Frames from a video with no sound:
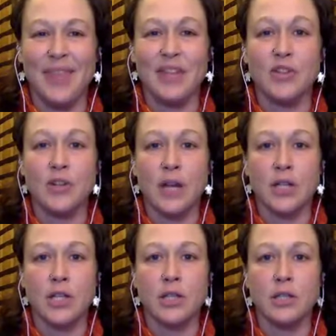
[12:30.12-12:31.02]

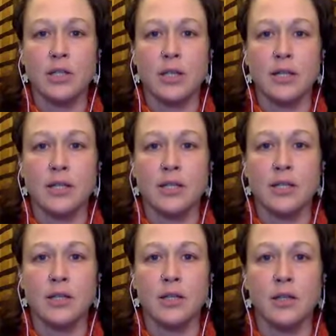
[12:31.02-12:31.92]
introduction to
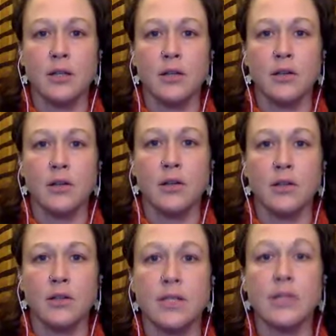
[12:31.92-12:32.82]
this
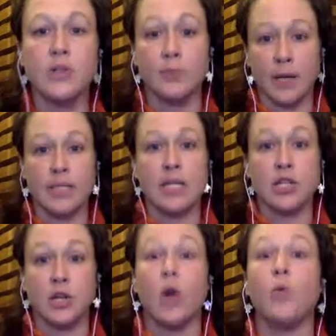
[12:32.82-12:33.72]
centering
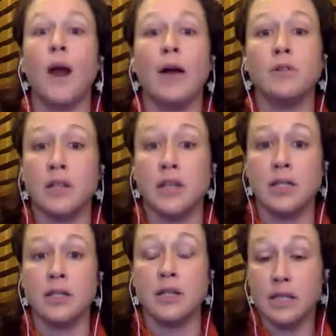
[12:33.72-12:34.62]
meditation around
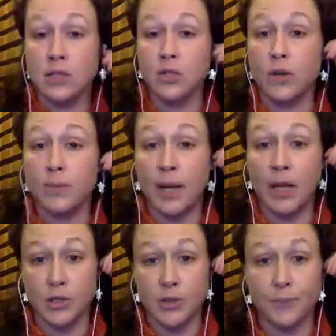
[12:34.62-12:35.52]
these three
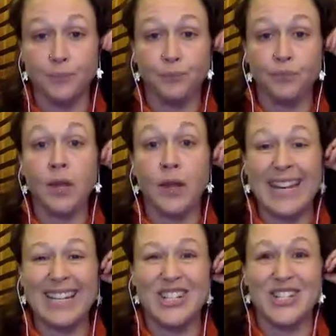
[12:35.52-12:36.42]
pillars
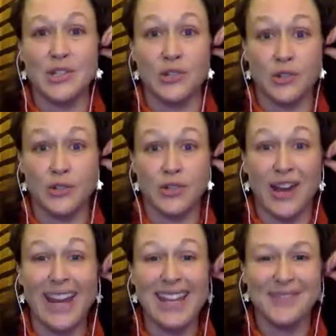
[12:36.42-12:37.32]
that I just introduced.
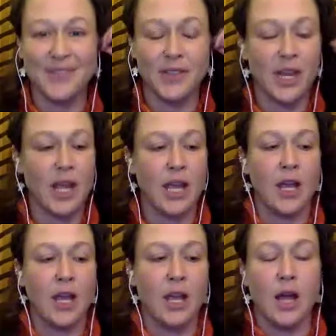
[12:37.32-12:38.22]
Okay.
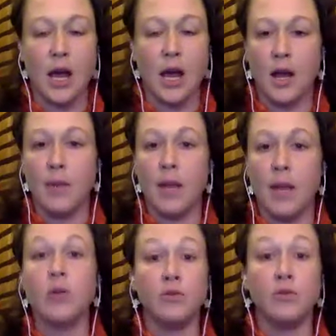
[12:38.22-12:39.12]

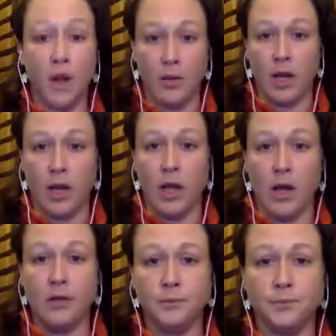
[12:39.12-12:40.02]
And you can follow
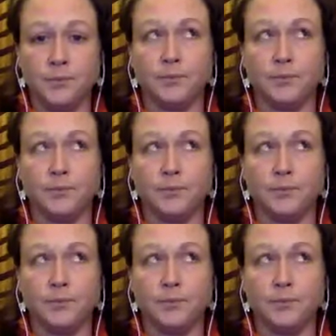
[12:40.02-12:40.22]
along.